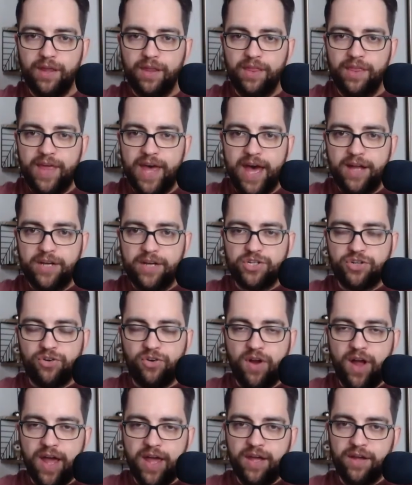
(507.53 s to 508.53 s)
that
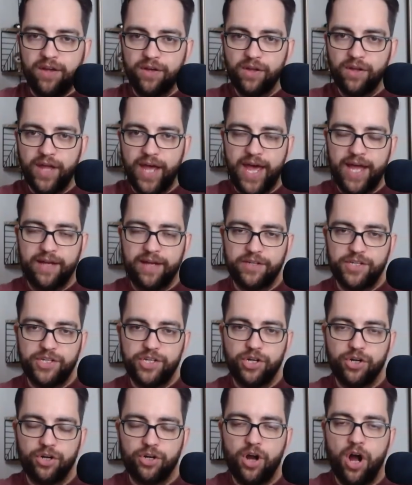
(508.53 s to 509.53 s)
triangle and
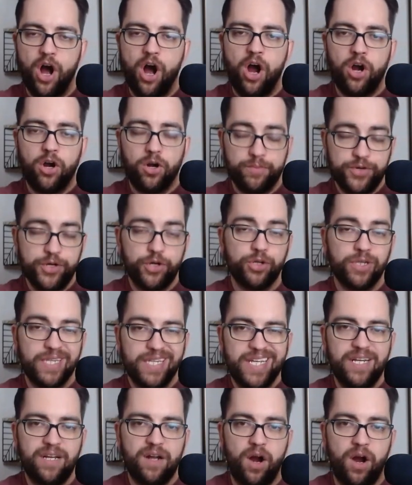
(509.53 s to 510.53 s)
your arm, your
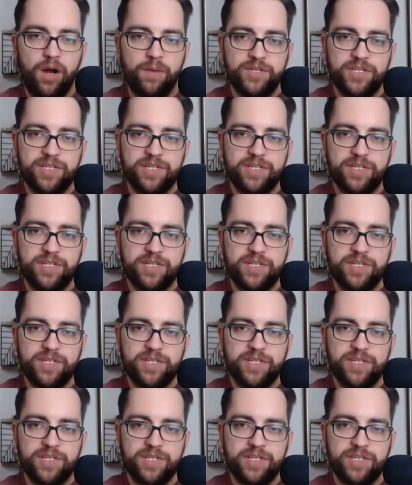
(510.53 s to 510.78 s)
lead arm,